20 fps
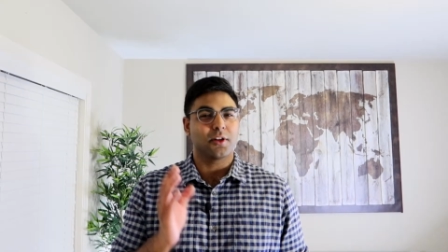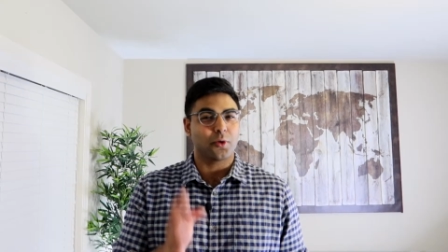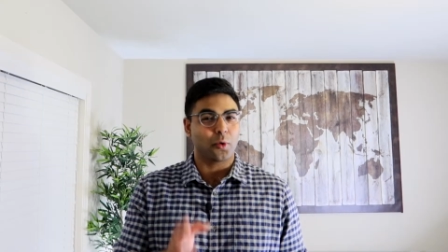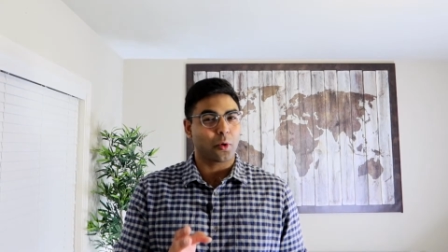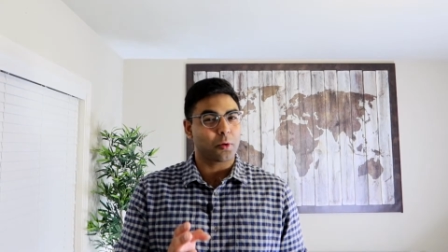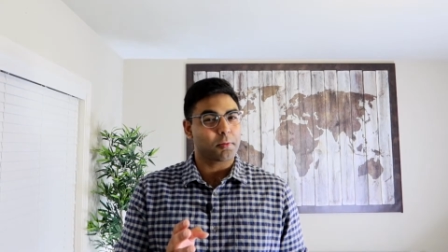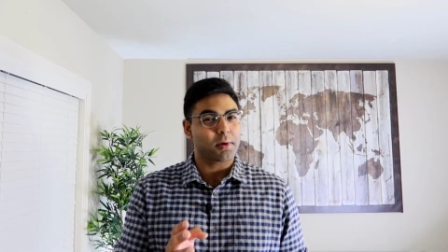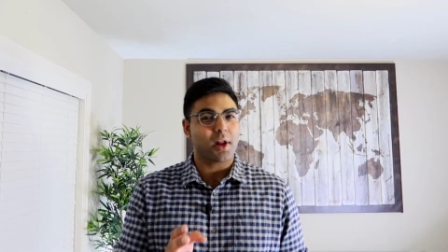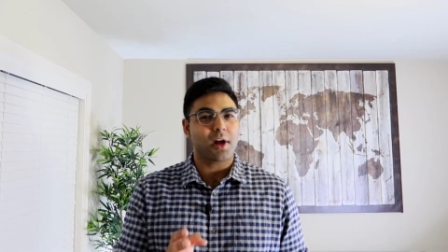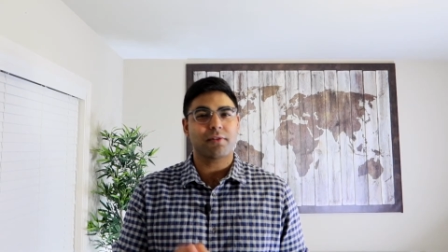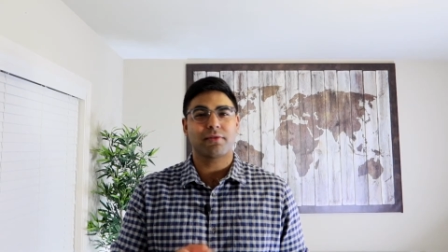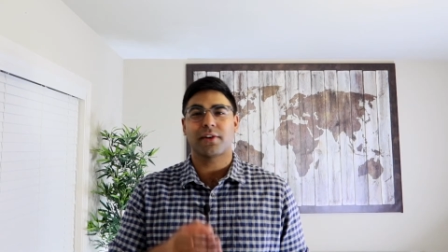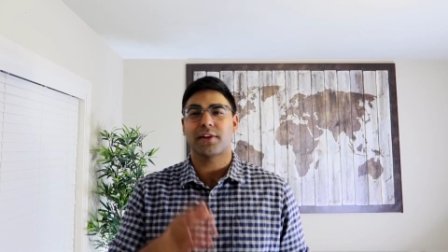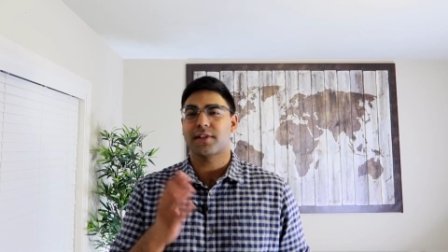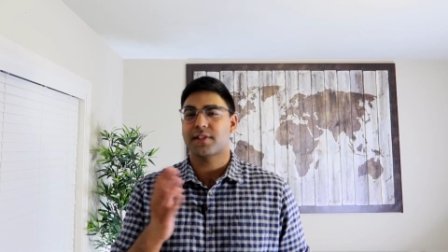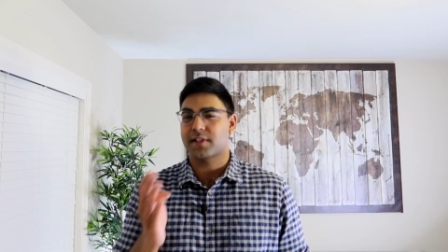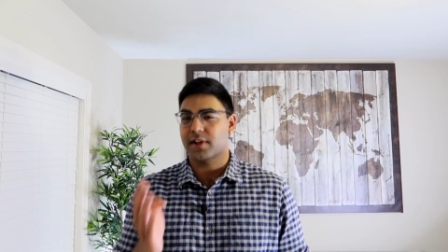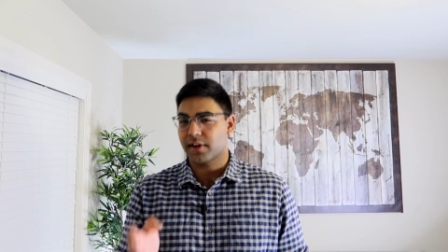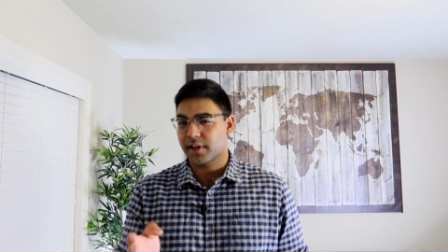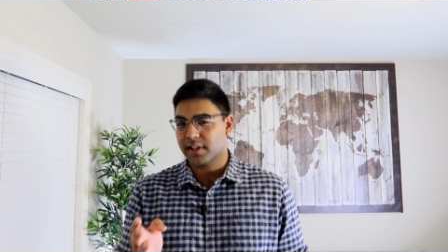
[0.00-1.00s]
The normal offer
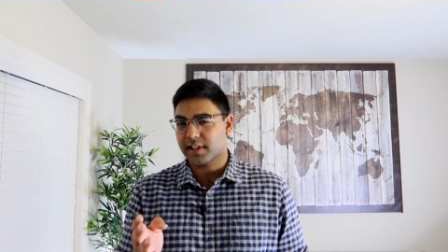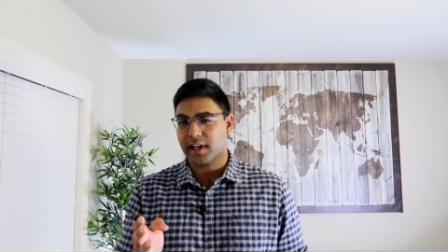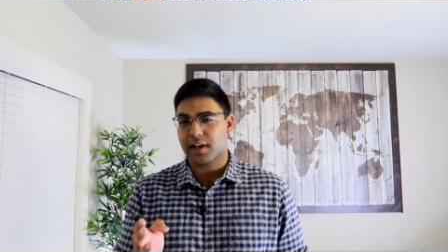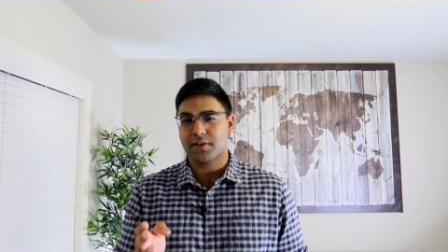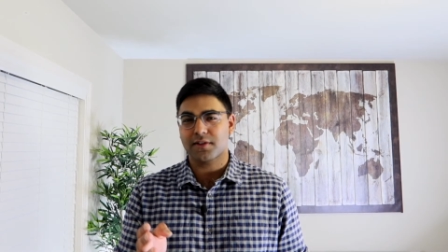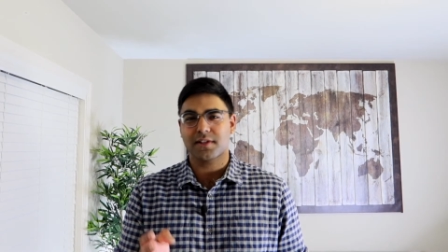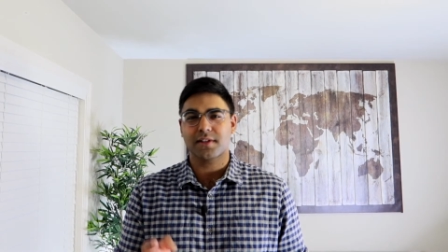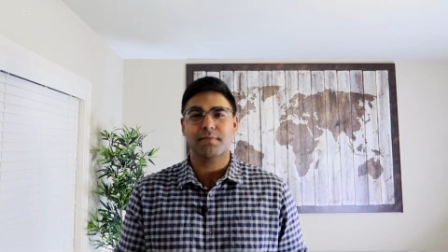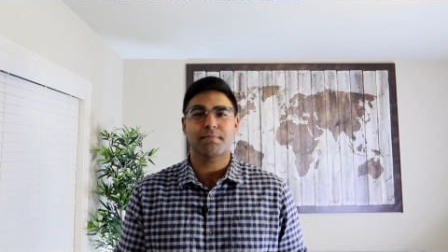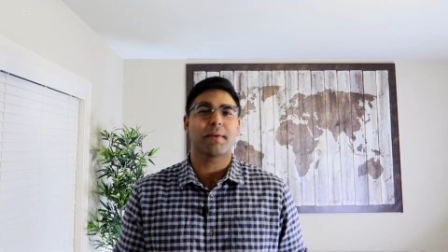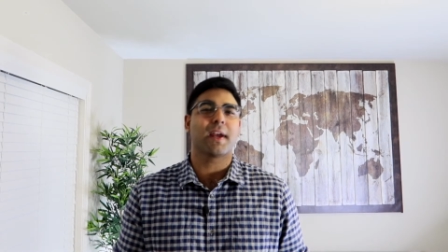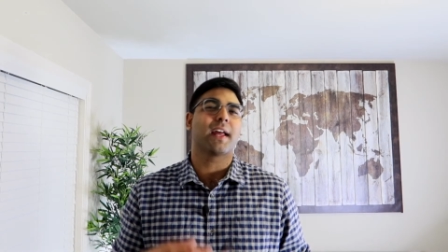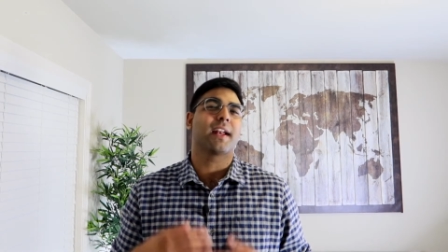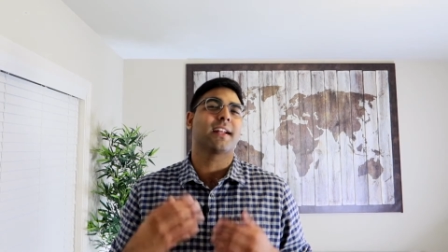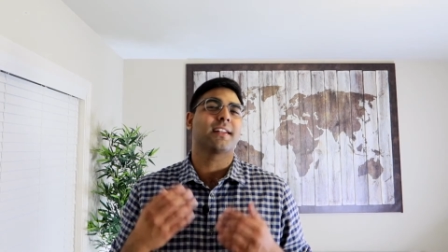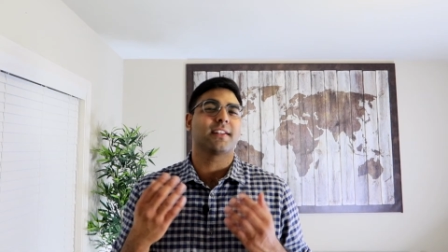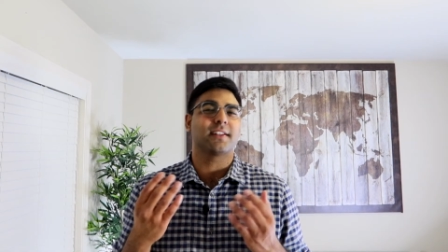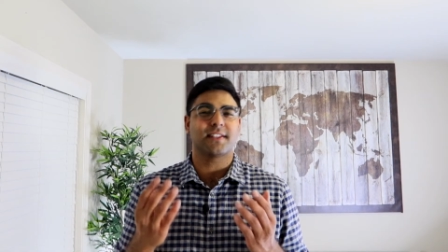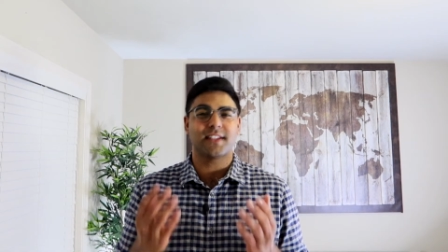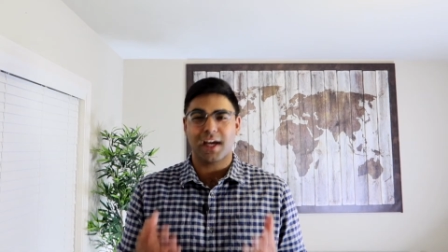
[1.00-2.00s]
is 30,000, and
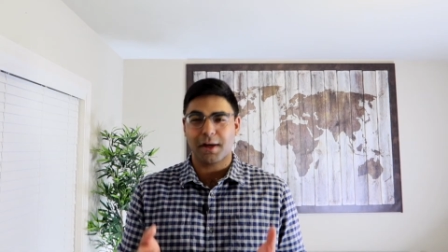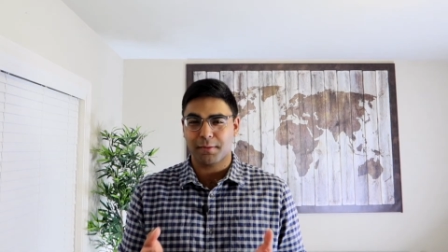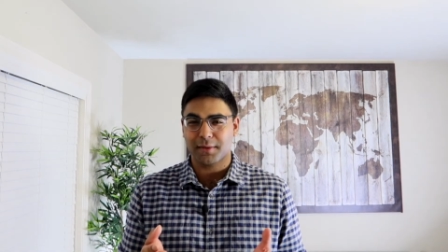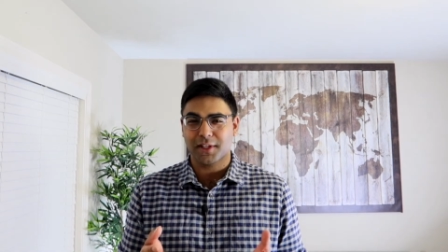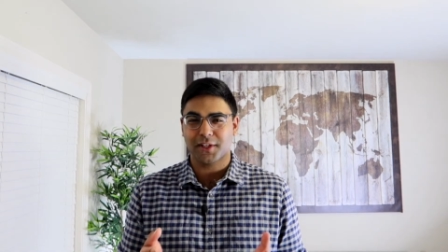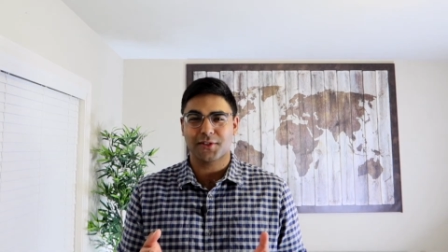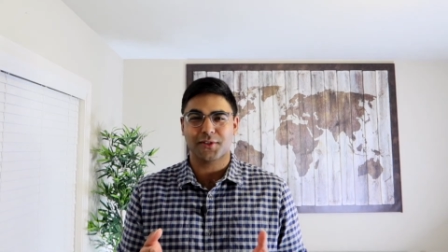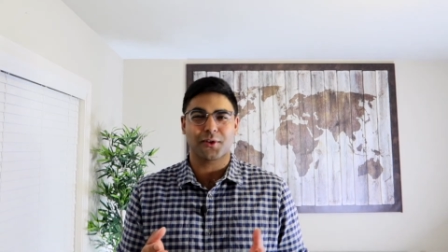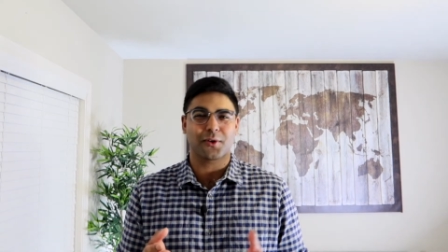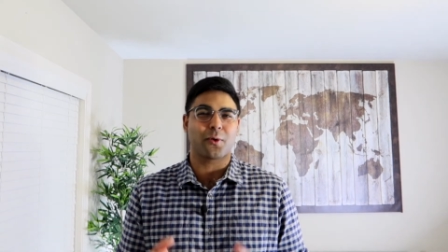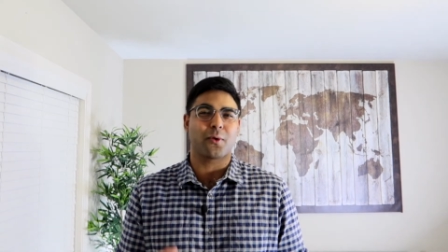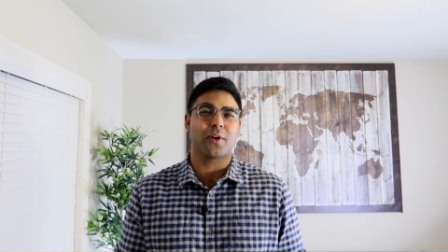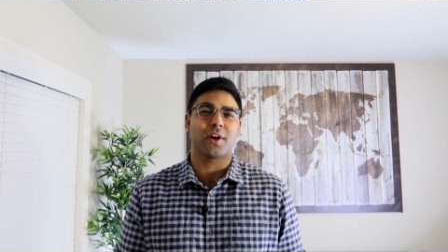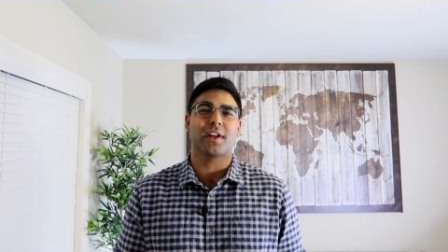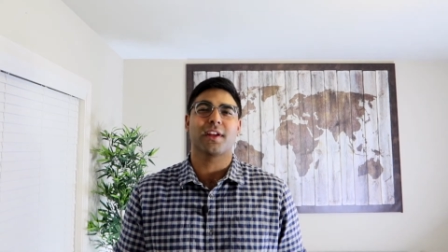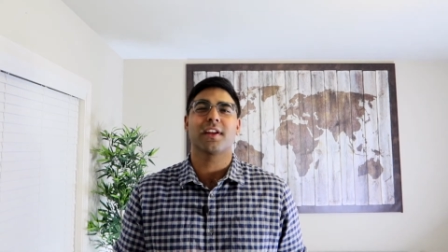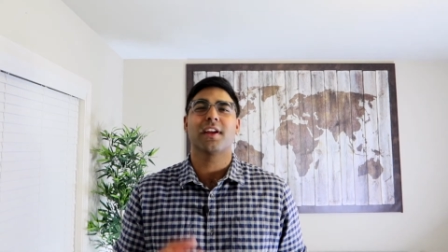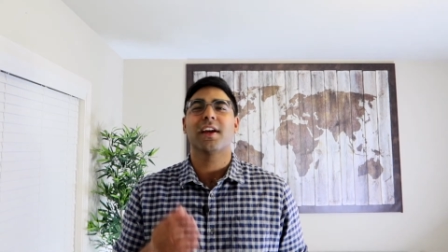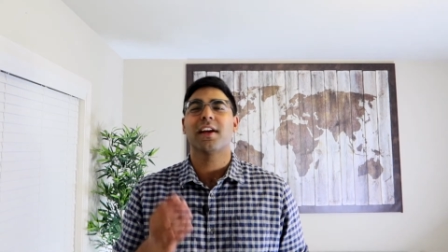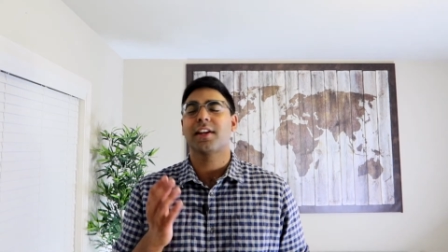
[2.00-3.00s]
at the time of this
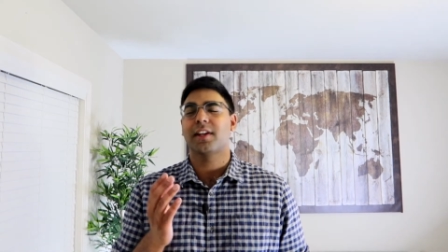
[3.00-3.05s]
recording,